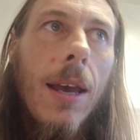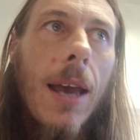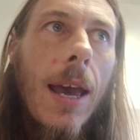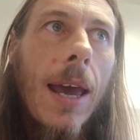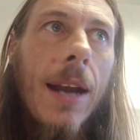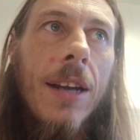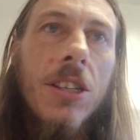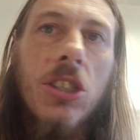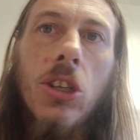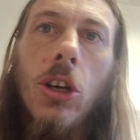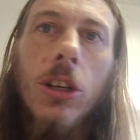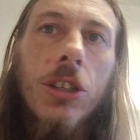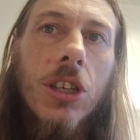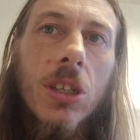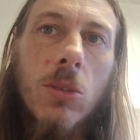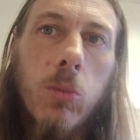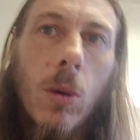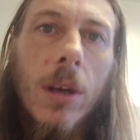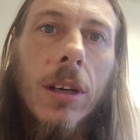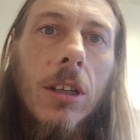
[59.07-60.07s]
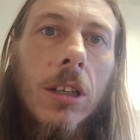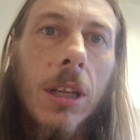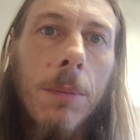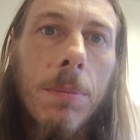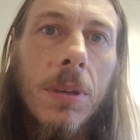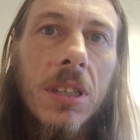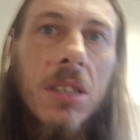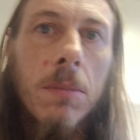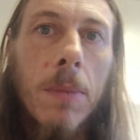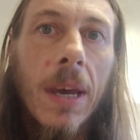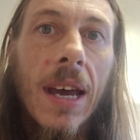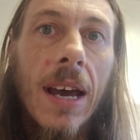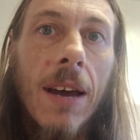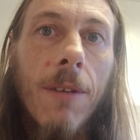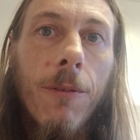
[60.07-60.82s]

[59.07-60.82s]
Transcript: And it's not just one clip, it's about